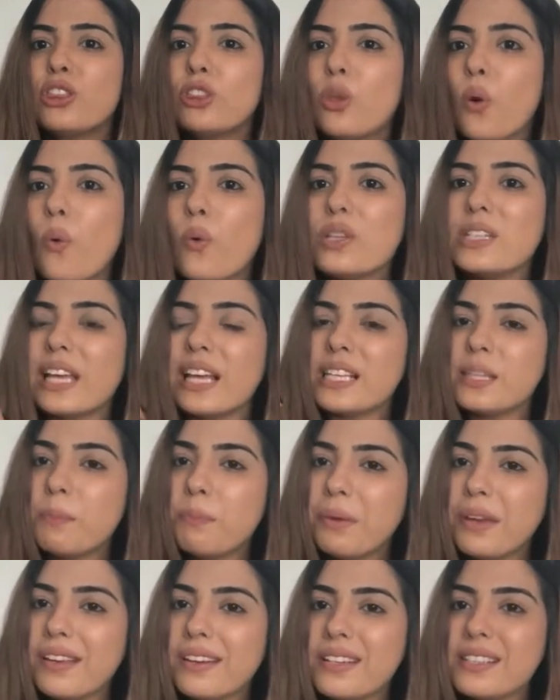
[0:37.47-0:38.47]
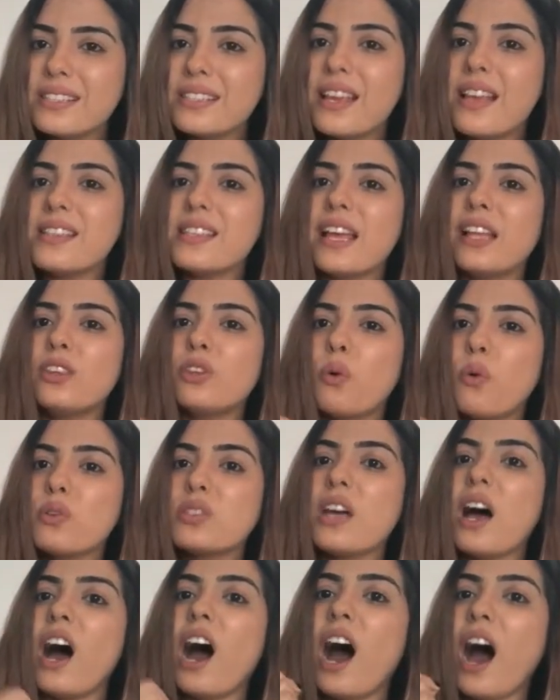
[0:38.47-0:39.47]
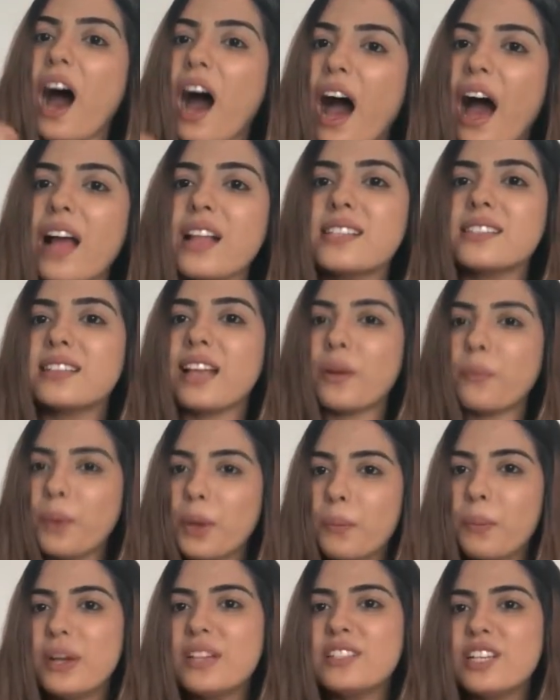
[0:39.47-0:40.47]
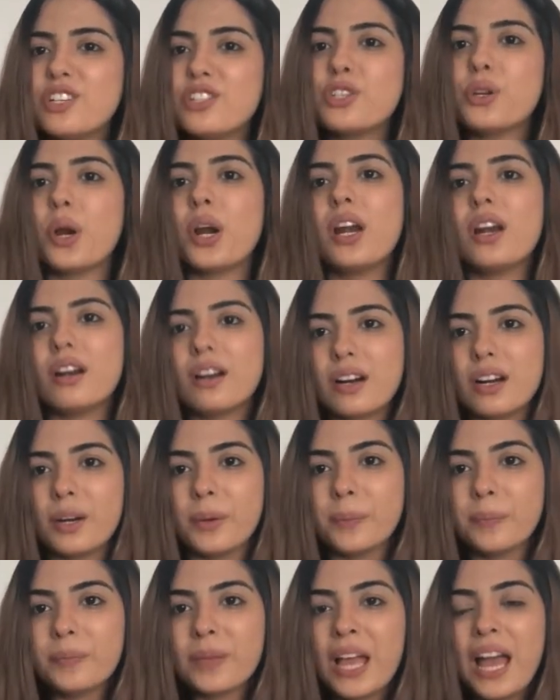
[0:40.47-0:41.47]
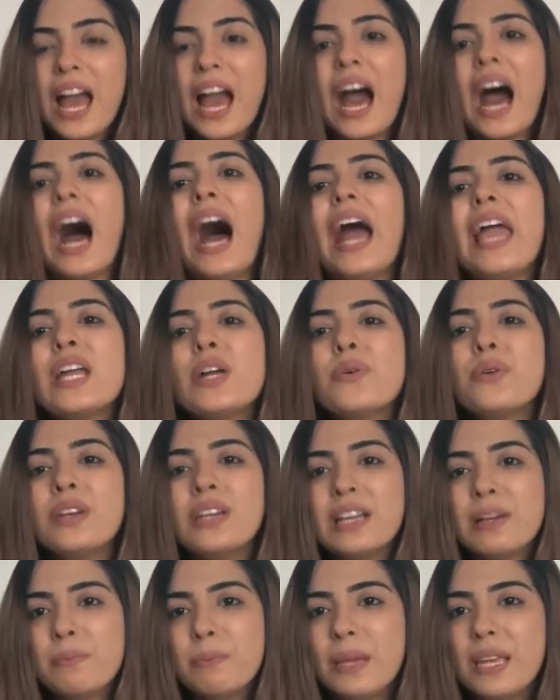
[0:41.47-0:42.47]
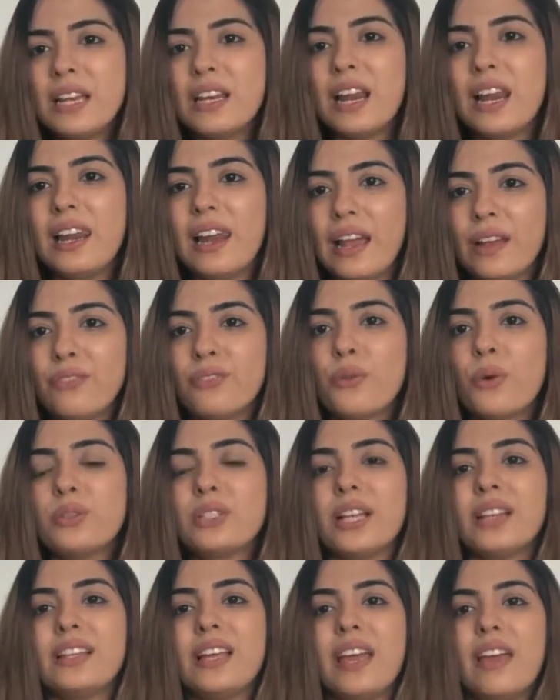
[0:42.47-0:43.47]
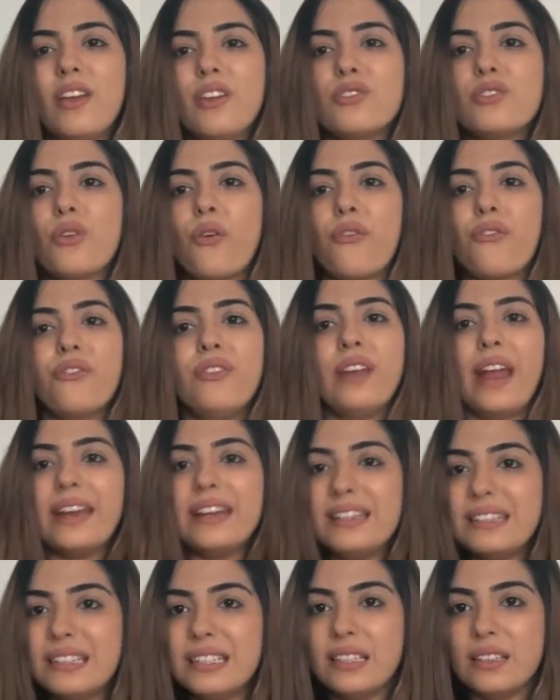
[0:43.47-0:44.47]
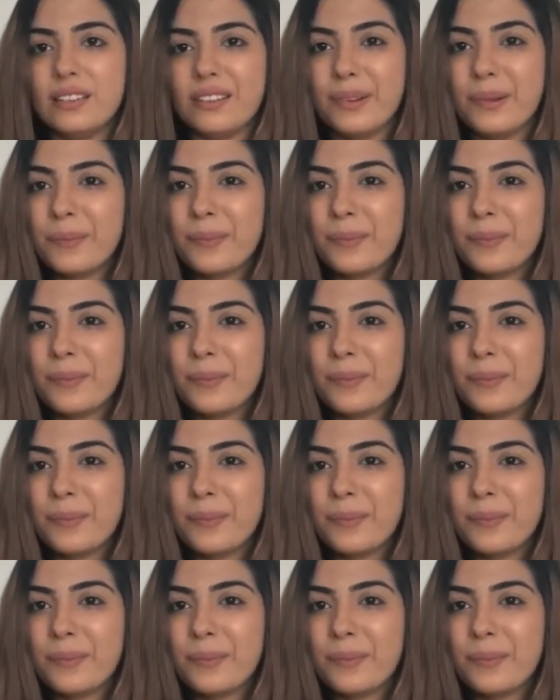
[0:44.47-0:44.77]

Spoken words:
Those experiences and those are arts that we will need to learn. I couldn't have been a life coach at the age of 19,